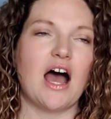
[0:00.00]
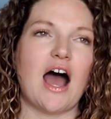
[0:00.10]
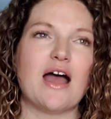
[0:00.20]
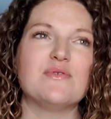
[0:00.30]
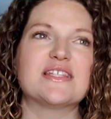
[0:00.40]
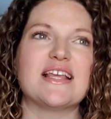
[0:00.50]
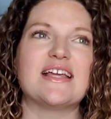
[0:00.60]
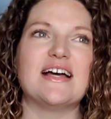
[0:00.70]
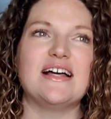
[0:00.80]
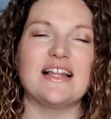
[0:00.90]
I was
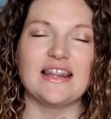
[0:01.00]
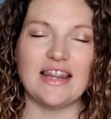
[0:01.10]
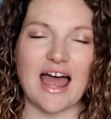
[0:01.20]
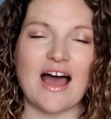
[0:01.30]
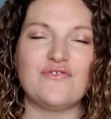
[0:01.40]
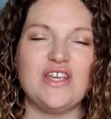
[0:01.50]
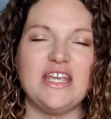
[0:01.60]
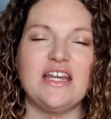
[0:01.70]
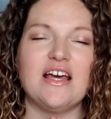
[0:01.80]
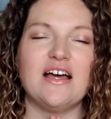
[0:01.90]
like
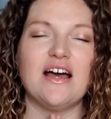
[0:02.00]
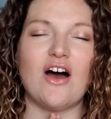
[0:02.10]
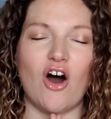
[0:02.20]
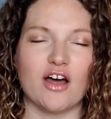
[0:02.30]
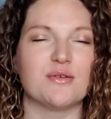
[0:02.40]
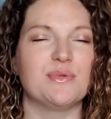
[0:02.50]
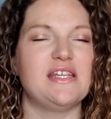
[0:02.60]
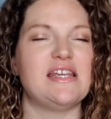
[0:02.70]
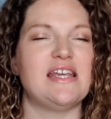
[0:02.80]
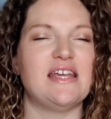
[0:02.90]
laughing
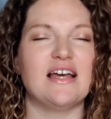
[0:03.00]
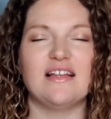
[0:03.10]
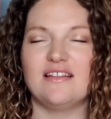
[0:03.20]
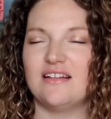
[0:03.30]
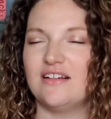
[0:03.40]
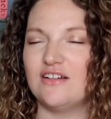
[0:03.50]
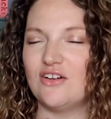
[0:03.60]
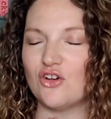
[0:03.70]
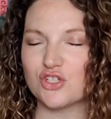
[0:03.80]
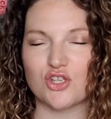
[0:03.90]
audibly
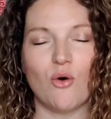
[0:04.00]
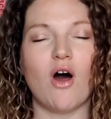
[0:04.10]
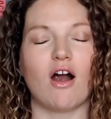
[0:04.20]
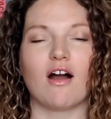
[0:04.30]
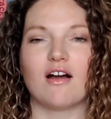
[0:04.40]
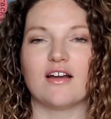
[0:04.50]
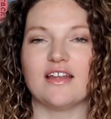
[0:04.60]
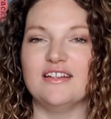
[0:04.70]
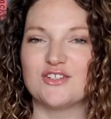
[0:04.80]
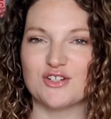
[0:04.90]
so hard
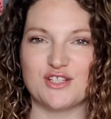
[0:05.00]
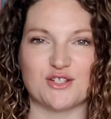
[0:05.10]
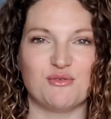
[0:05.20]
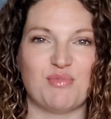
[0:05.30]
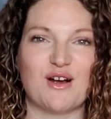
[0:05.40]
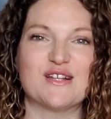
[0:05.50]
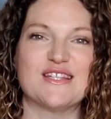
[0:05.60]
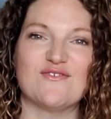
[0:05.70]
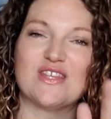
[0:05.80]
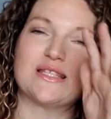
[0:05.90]
during certain parts
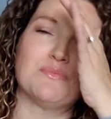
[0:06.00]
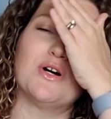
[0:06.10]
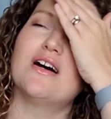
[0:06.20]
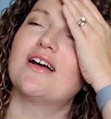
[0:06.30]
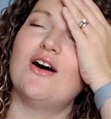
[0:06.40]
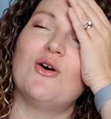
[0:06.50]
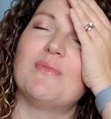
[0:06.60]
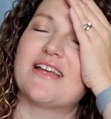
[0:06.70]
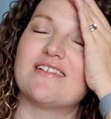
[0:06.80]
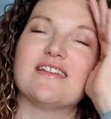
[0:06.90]
of this book. Oh
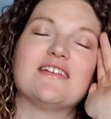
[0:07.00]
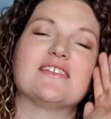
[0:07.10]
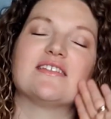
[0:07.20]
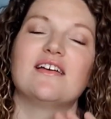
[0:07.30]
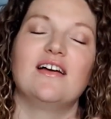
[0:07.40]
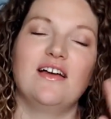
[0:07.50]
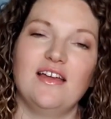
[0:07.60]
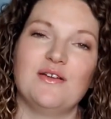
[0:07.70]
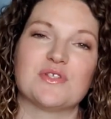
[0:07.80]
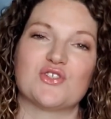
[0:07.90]
my goodness,
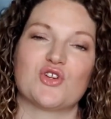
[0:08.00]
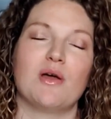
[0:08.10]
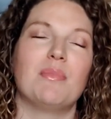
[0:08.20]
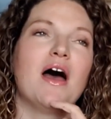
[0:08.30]
it was a trip.